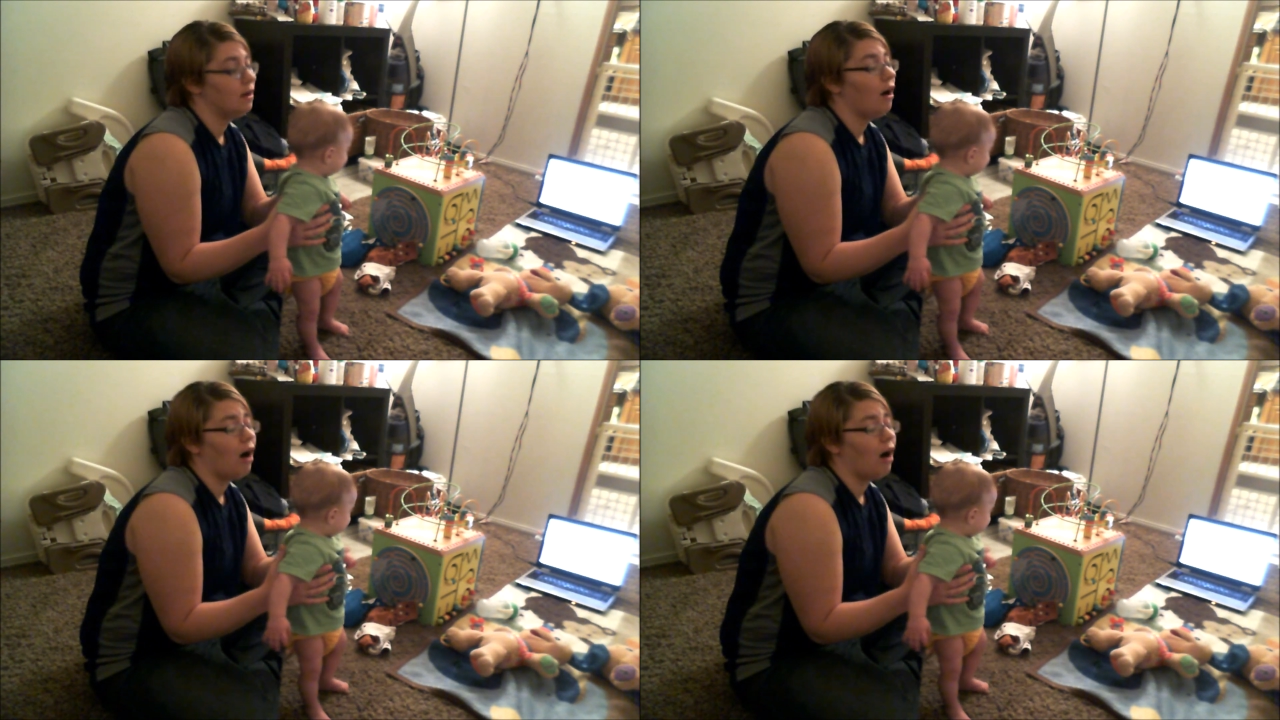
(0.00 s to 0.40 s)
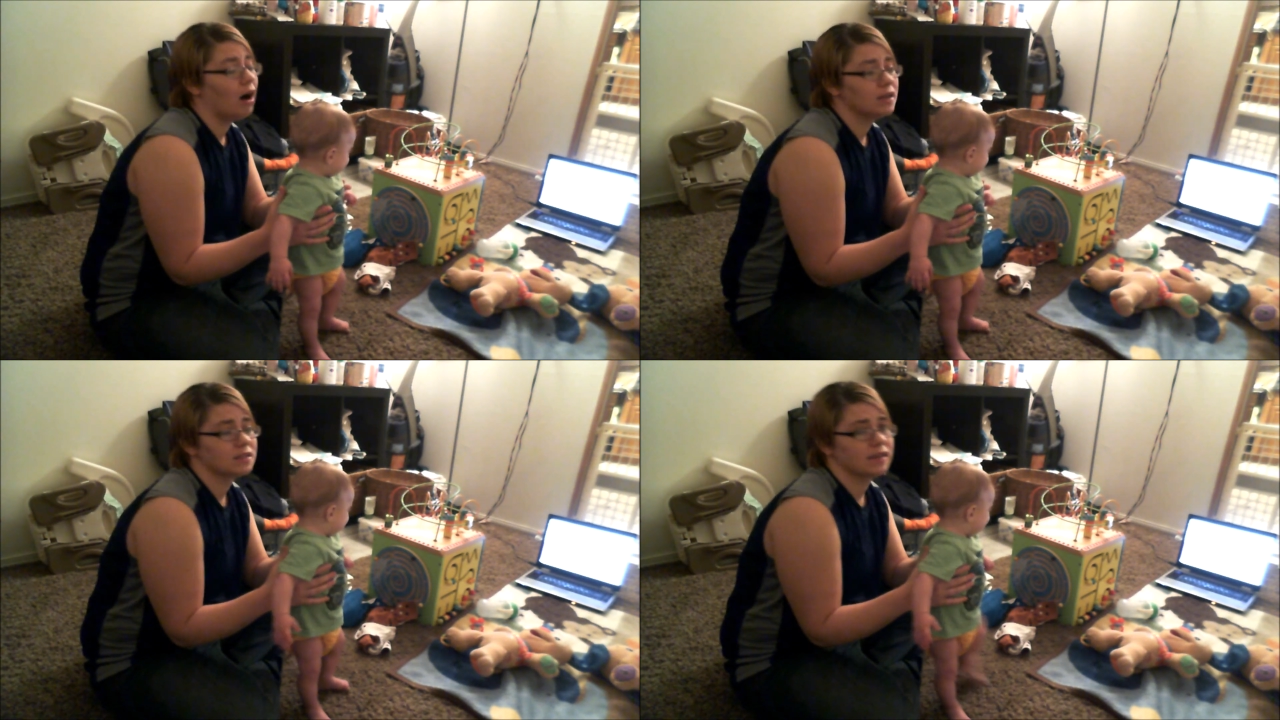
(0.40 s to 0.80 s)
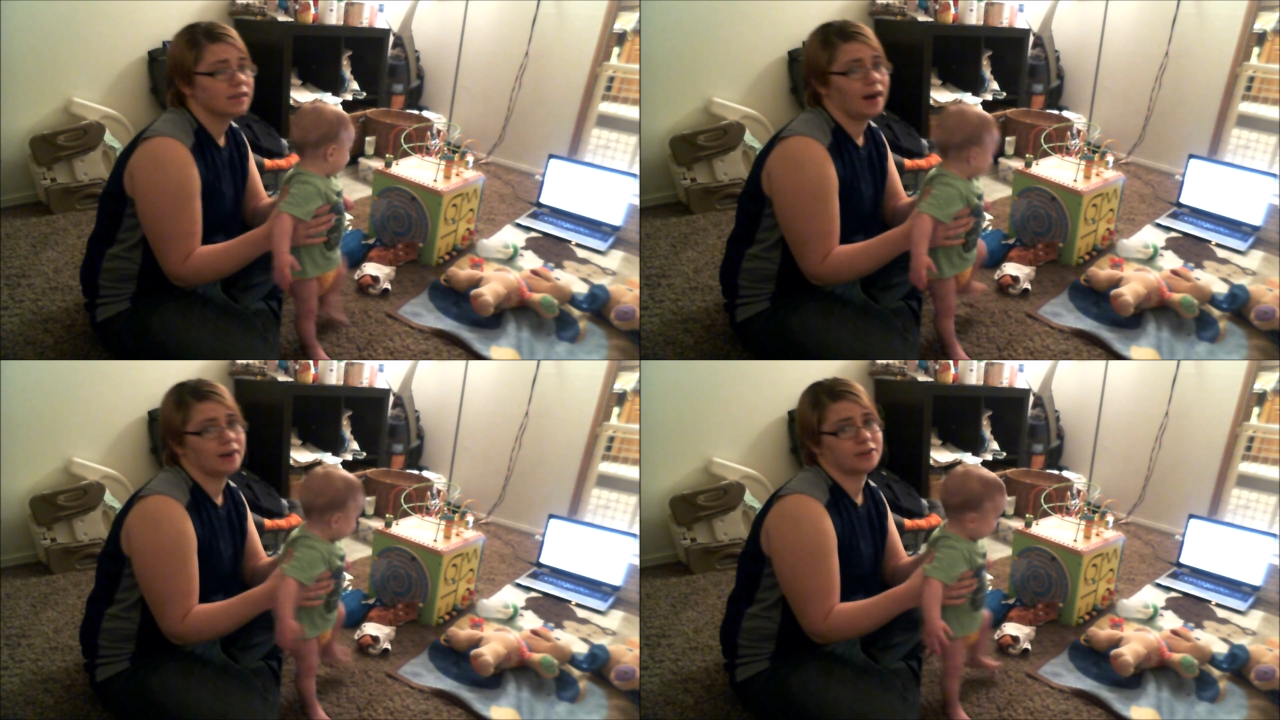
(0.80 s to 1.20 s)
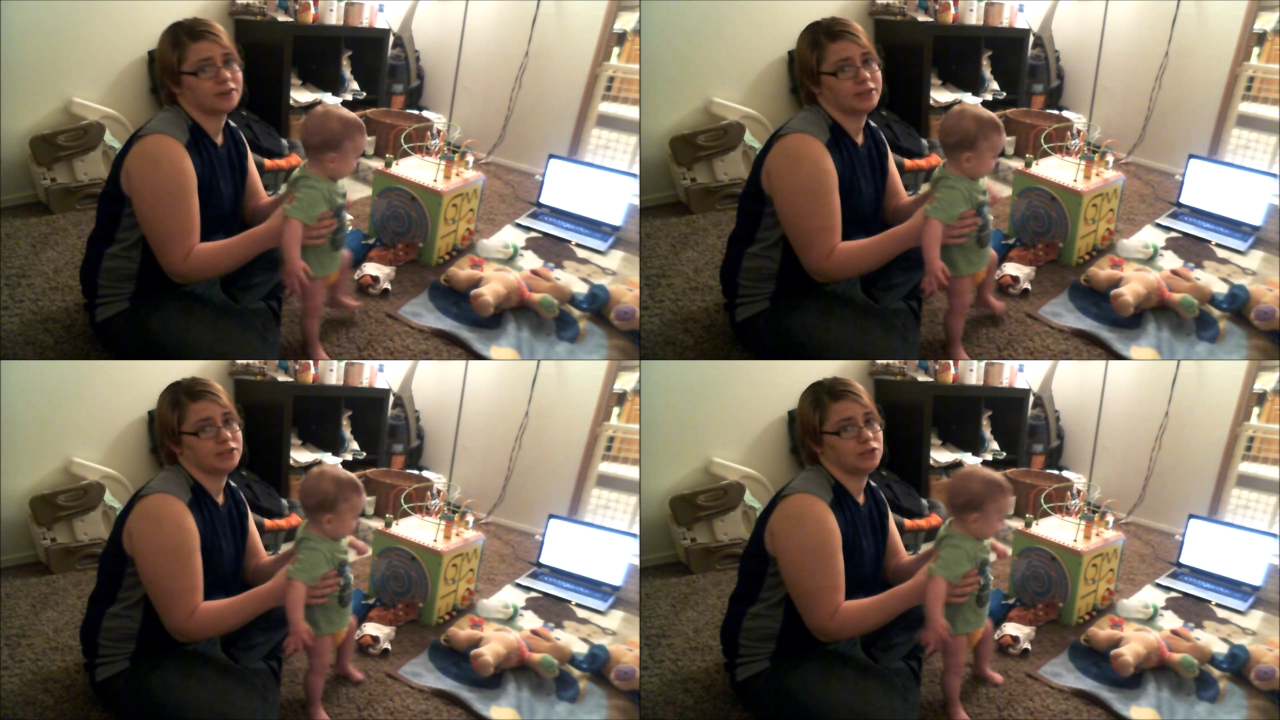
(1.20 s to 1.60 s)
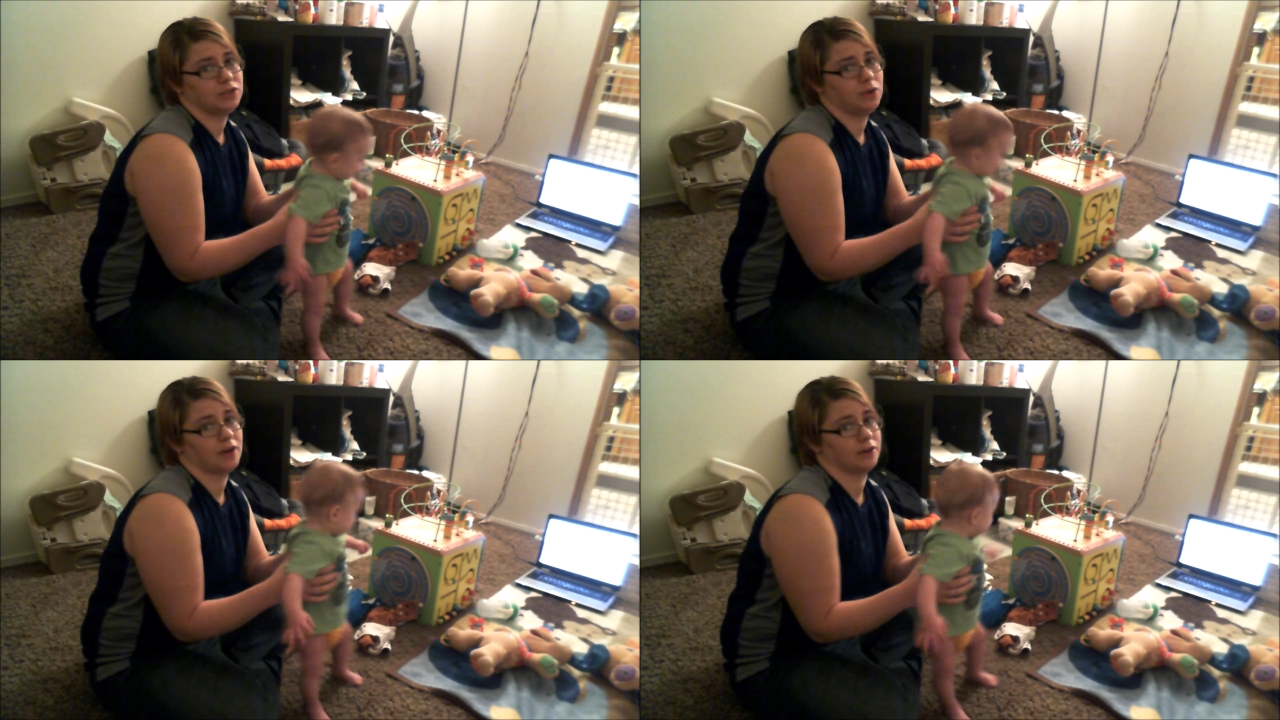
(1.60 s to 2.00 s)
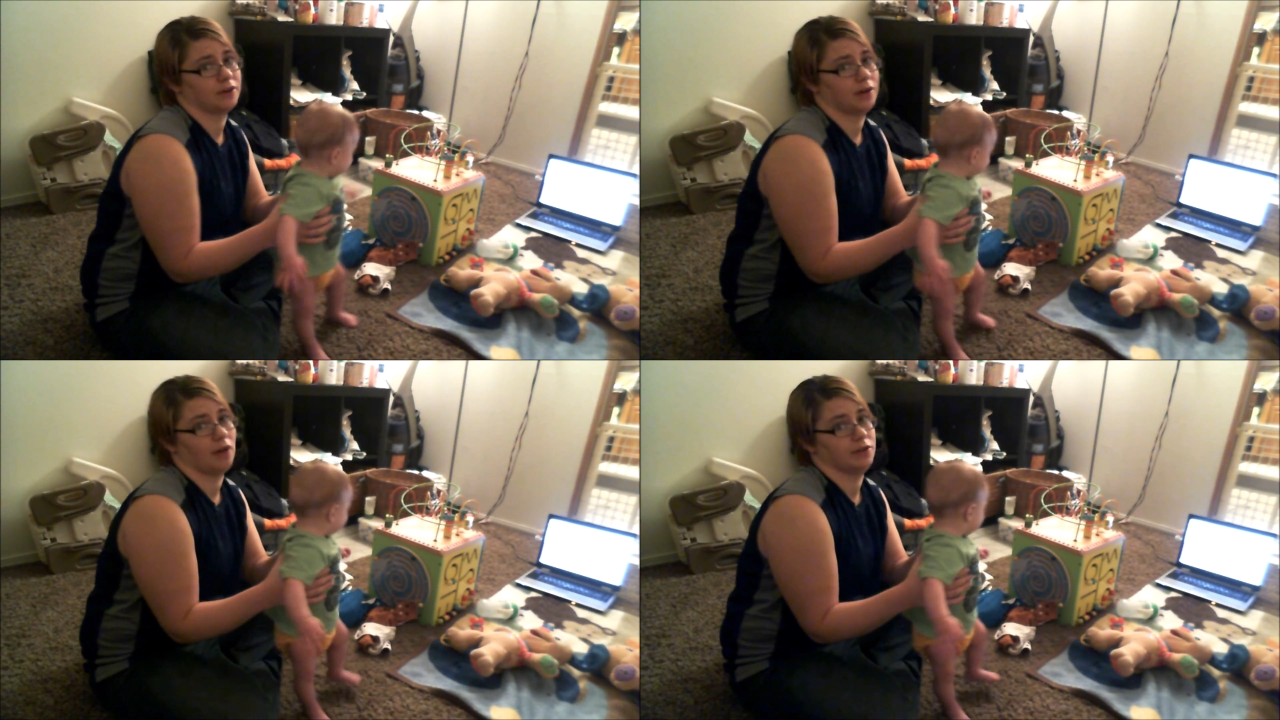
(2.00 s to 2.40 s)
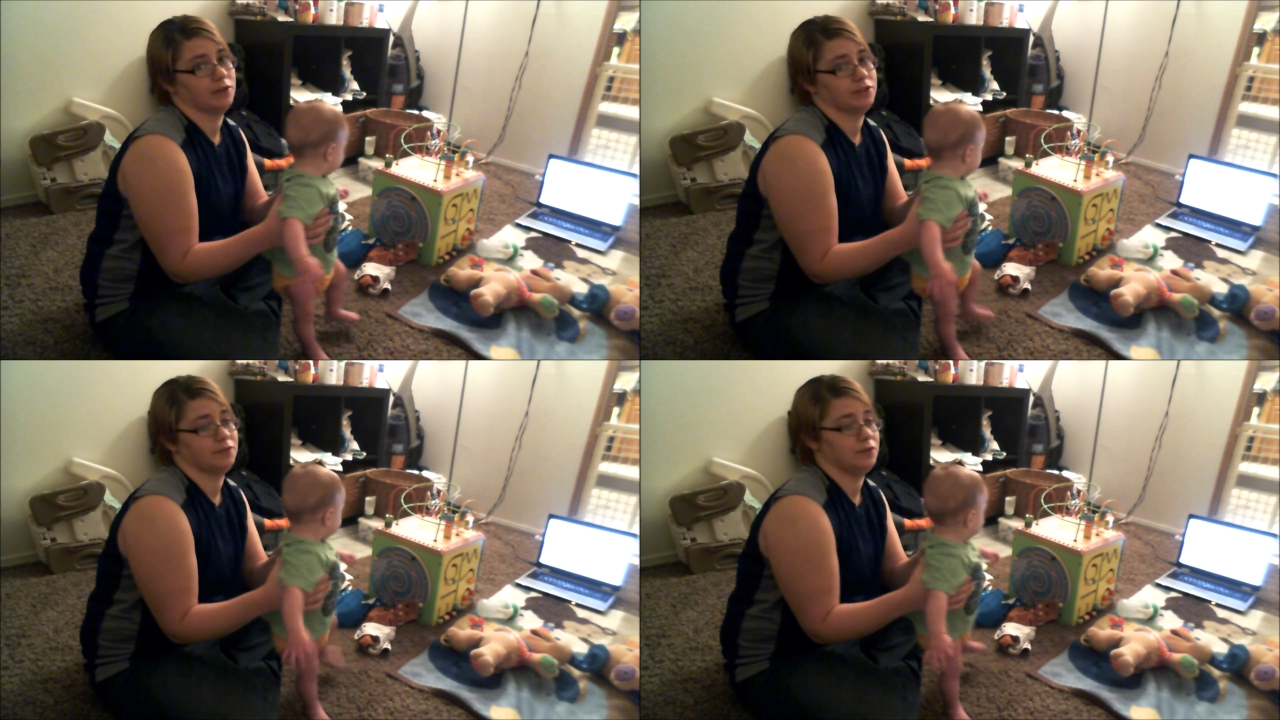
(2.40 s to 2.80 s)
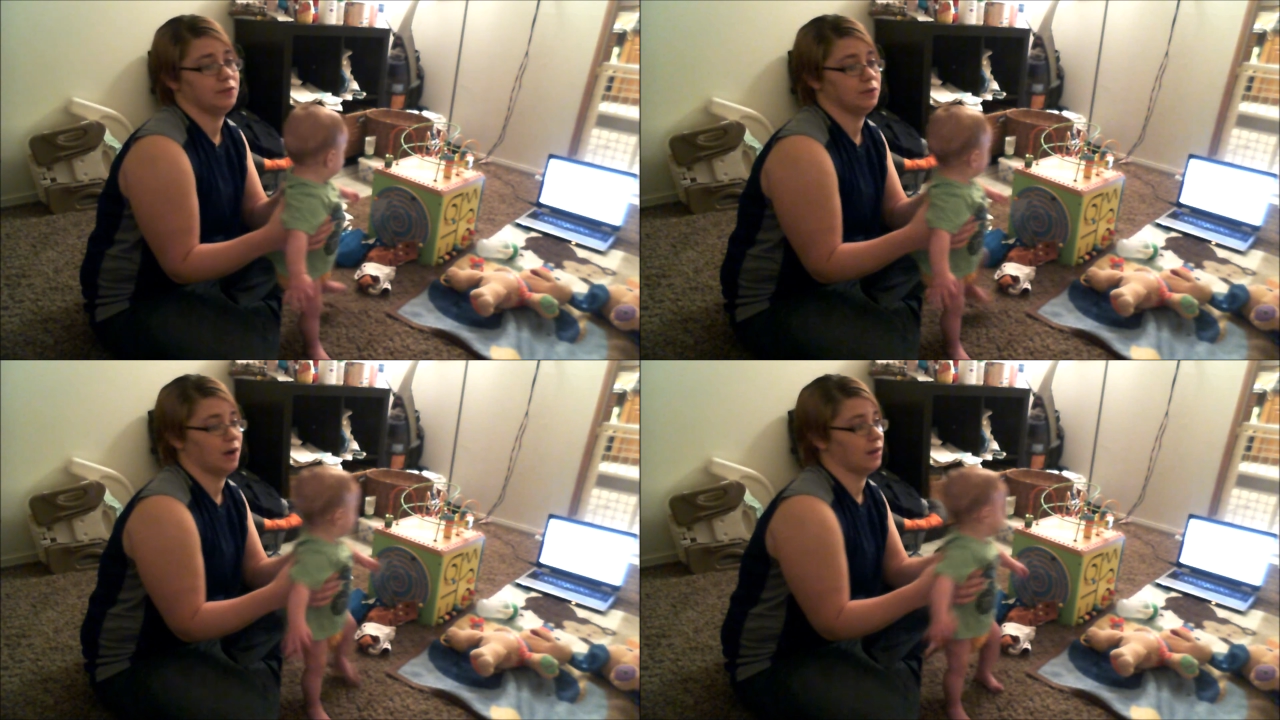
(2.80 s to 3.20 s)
honestly, $100 and $200 if you do it